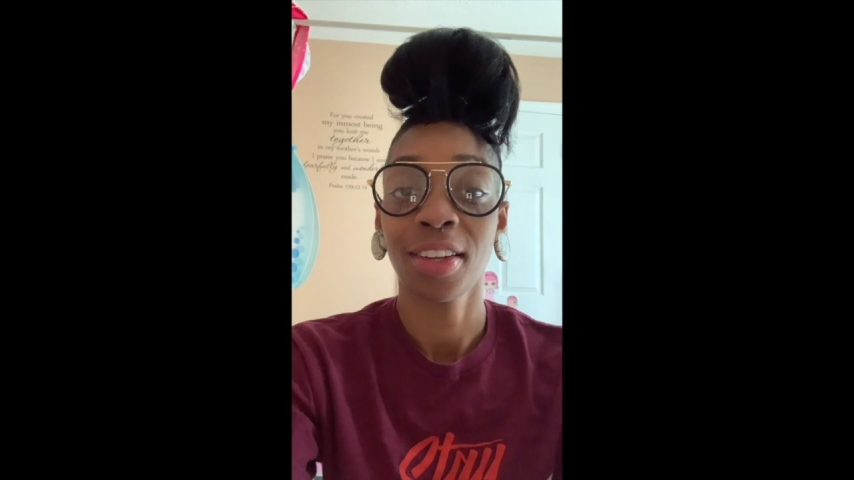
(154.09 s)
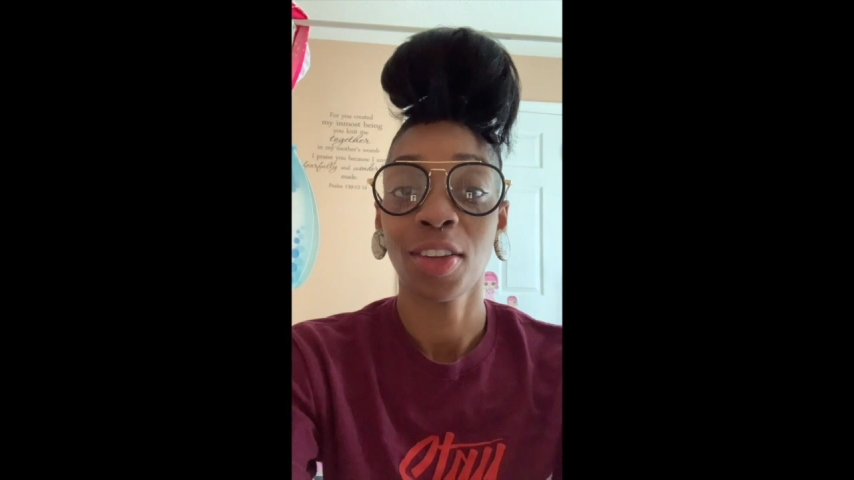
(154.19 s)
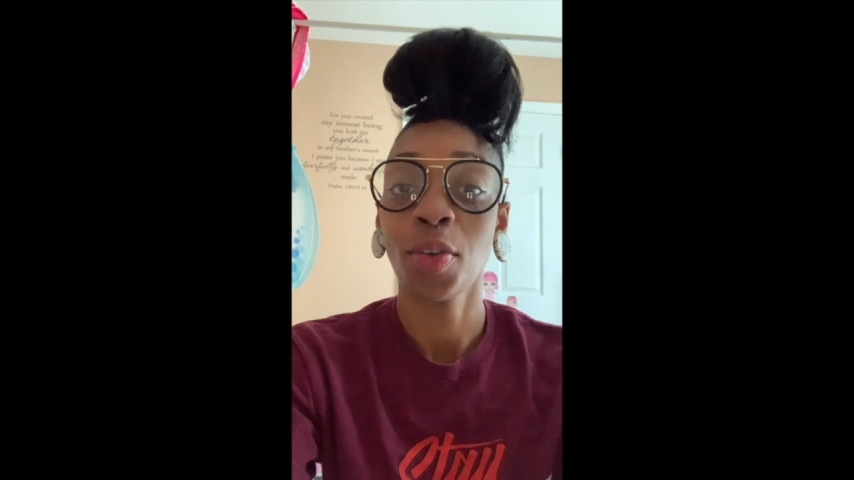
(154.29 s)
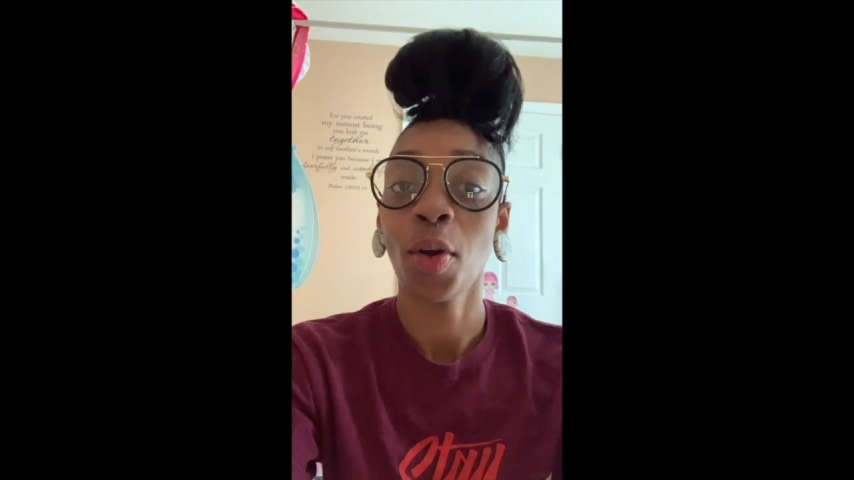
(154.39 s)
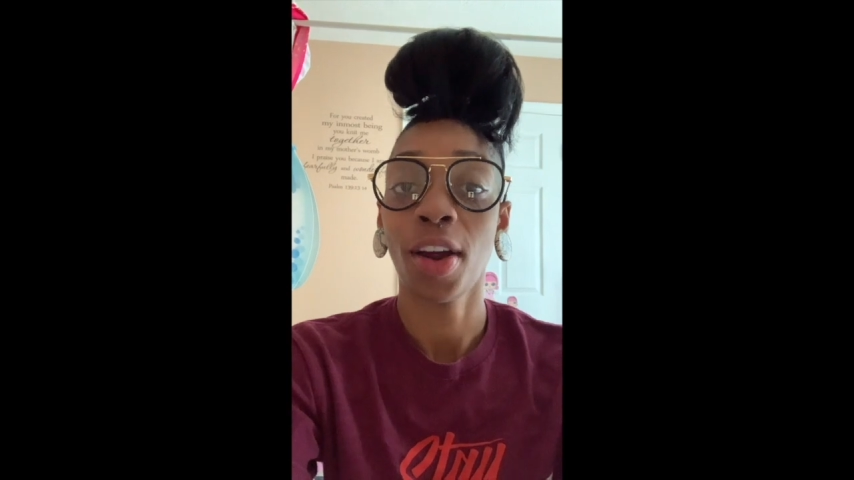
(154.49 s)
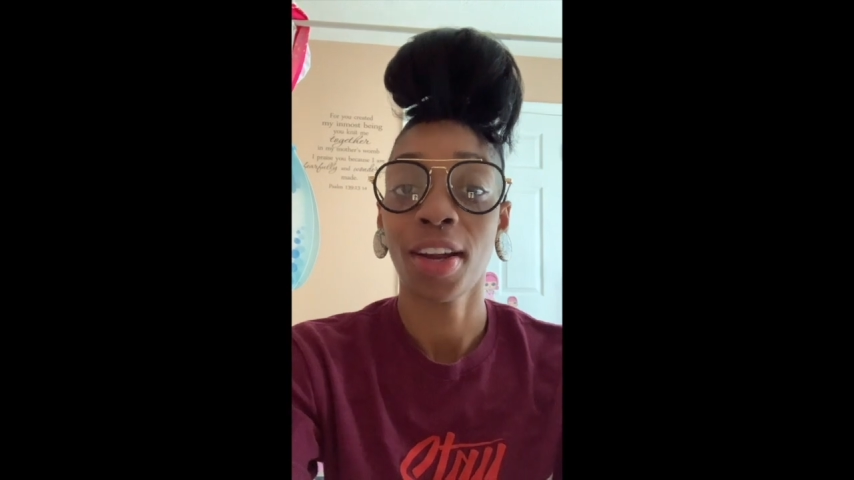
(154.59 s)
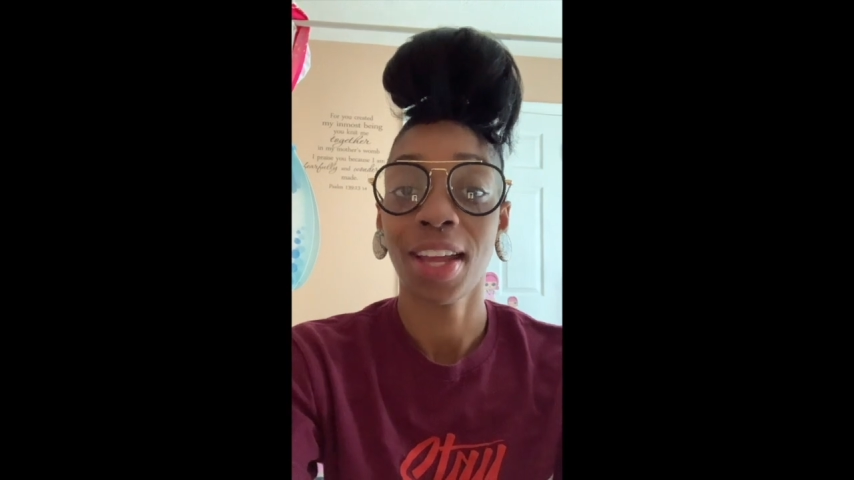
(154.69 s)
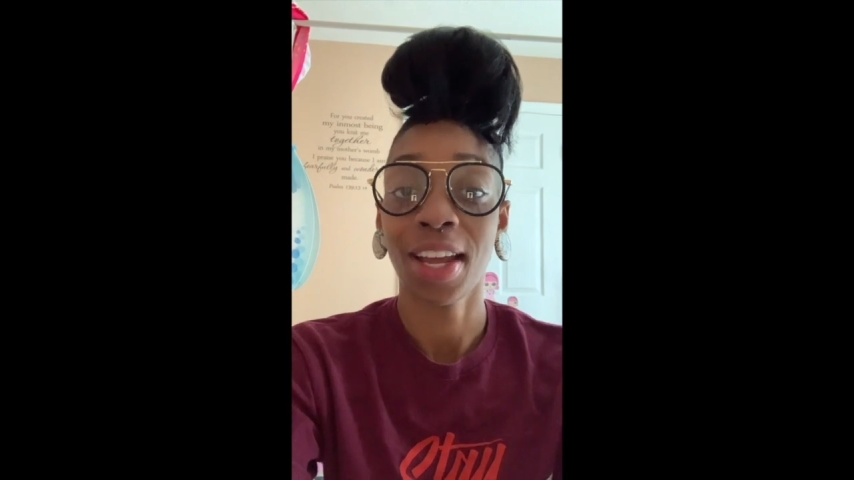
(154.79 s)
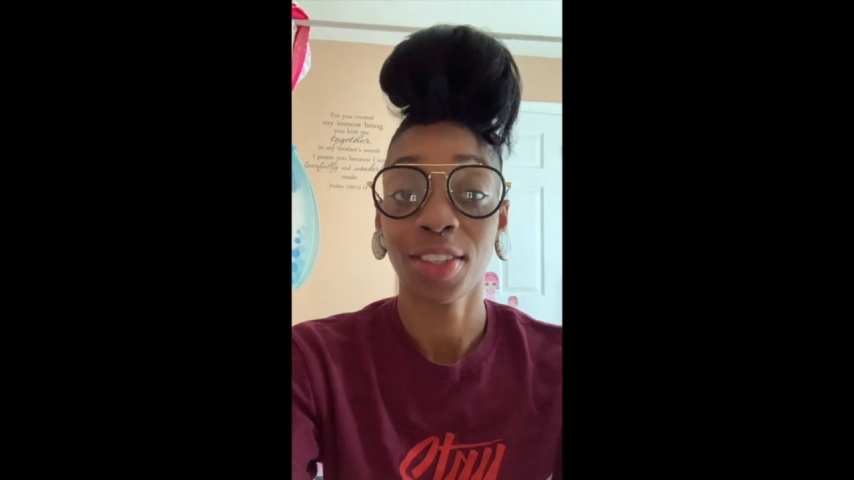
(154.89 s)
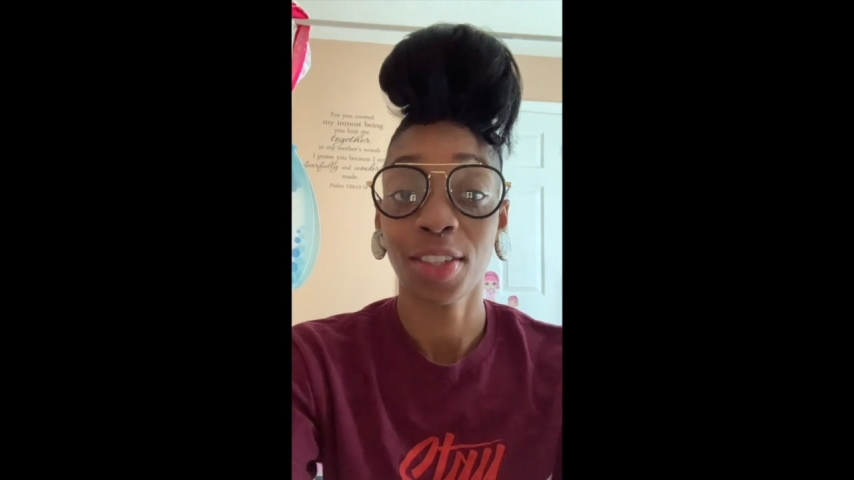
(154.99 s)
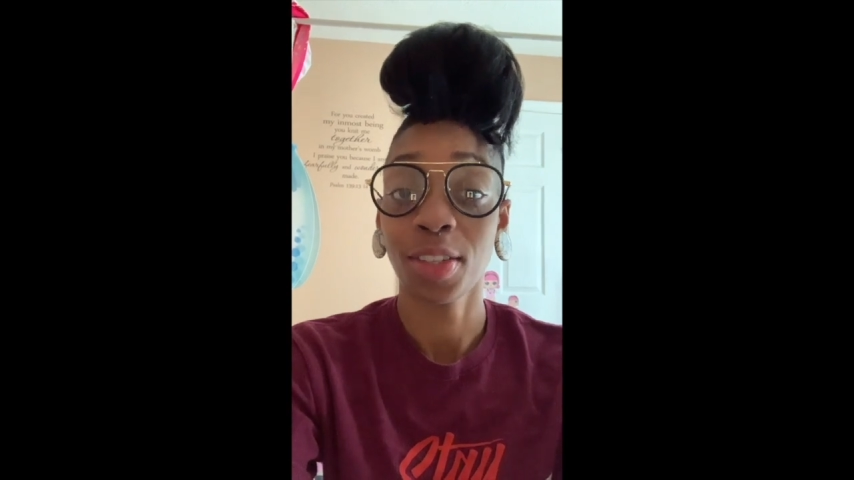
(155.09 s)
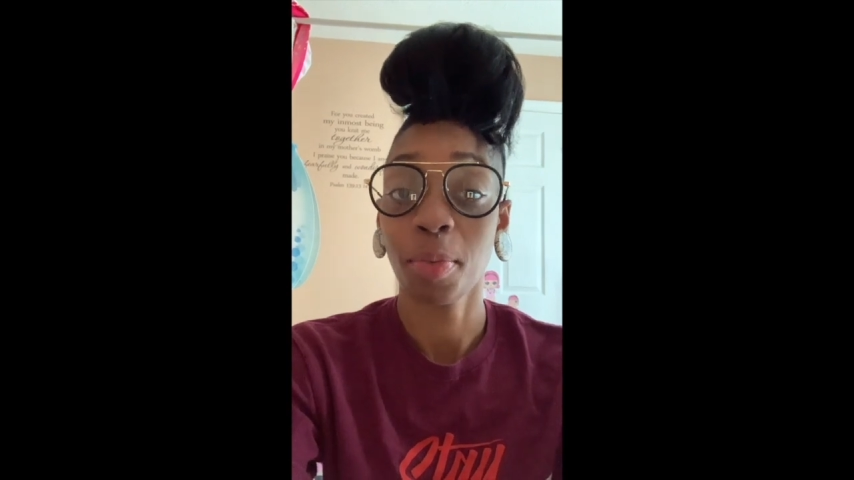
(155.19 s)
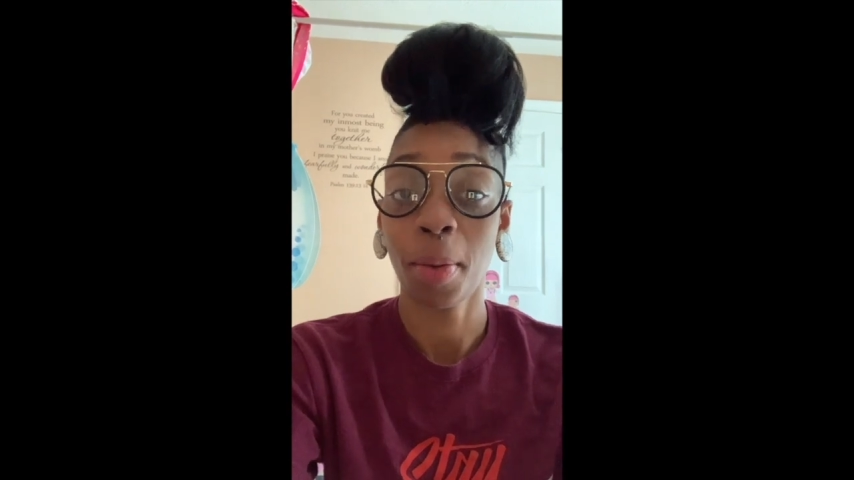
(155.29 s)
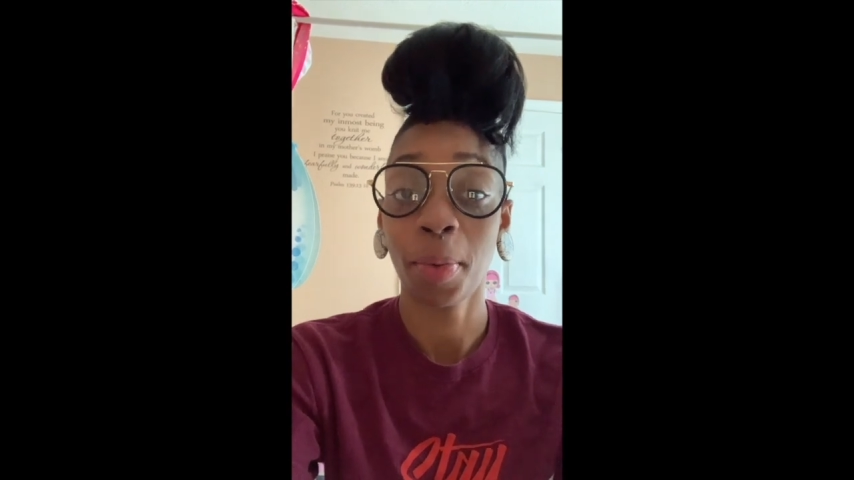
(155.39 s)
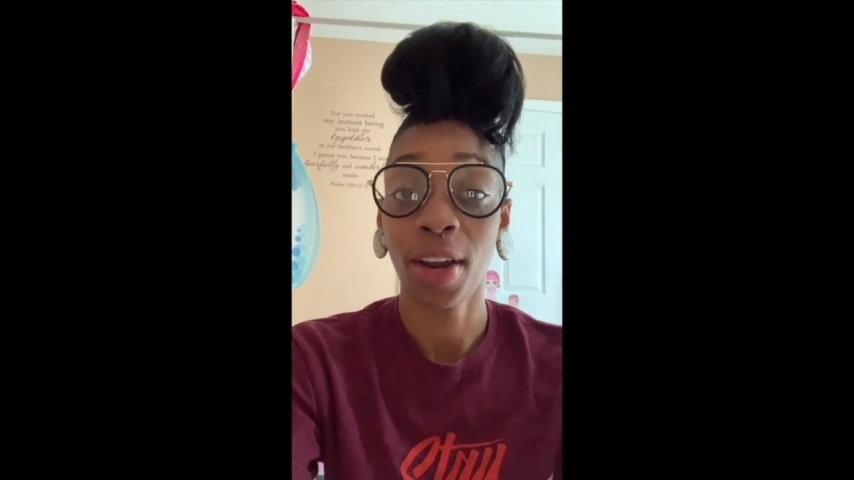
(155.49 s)
You are an answer to
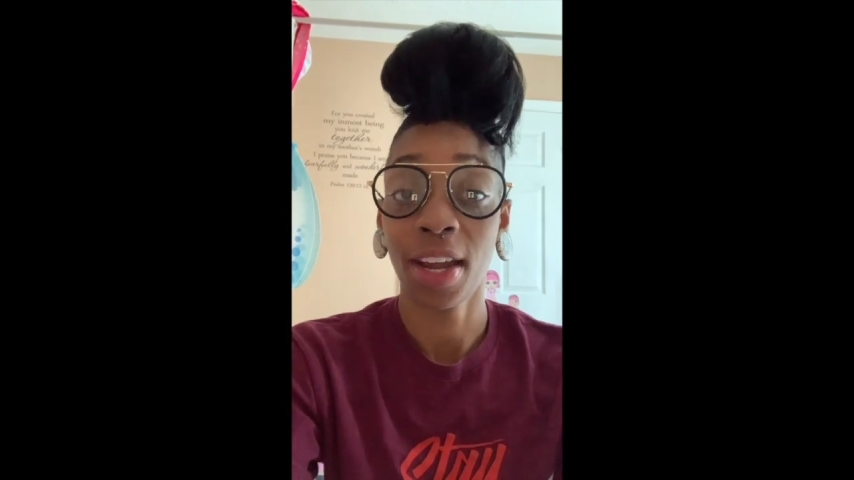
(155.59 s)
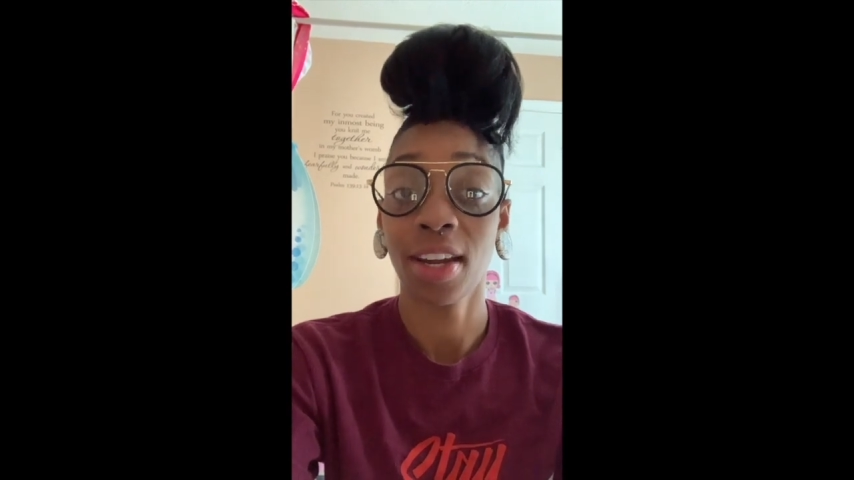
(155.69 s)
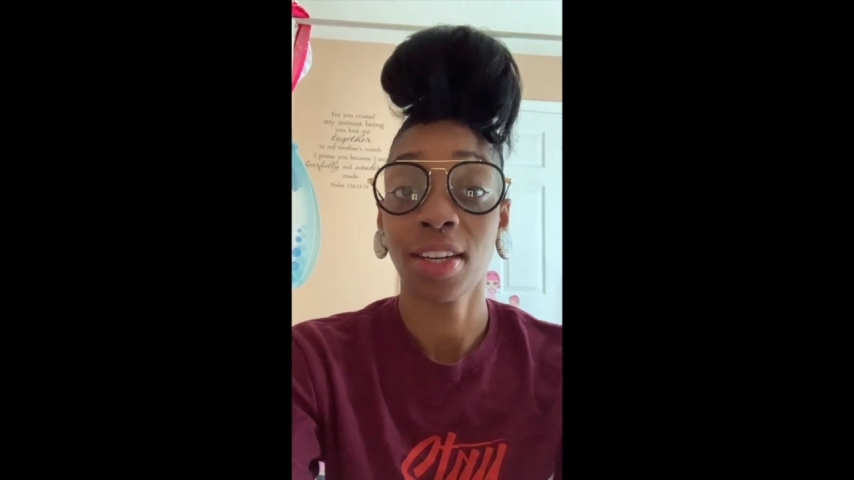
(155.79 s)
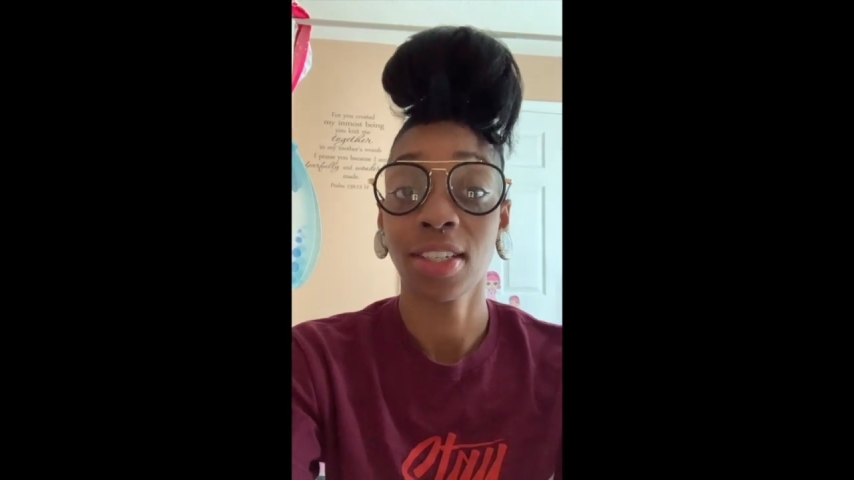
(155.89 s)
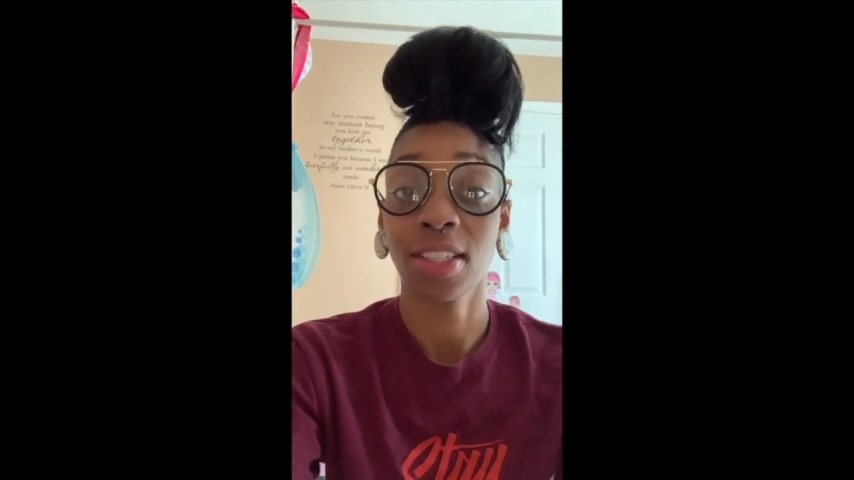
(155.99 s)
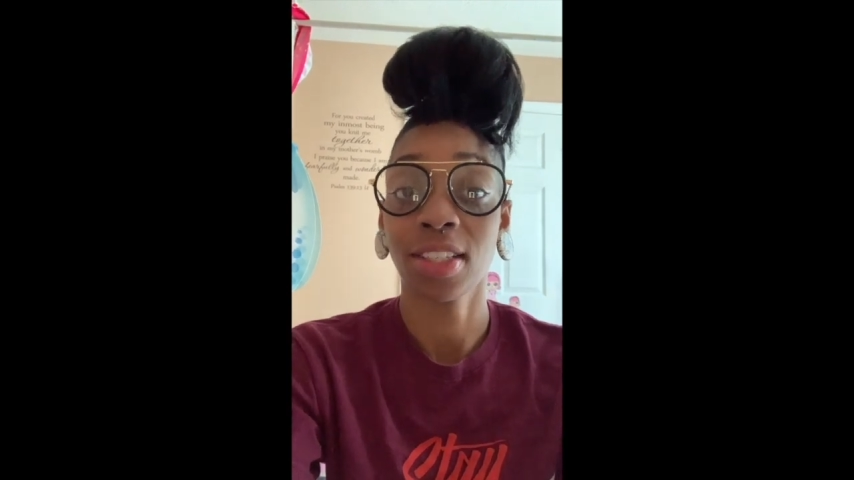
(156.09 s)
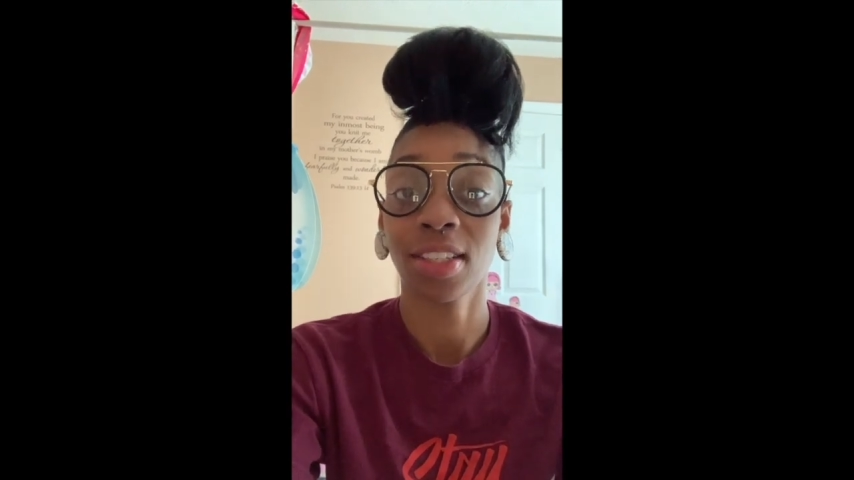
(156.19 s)
my prayers.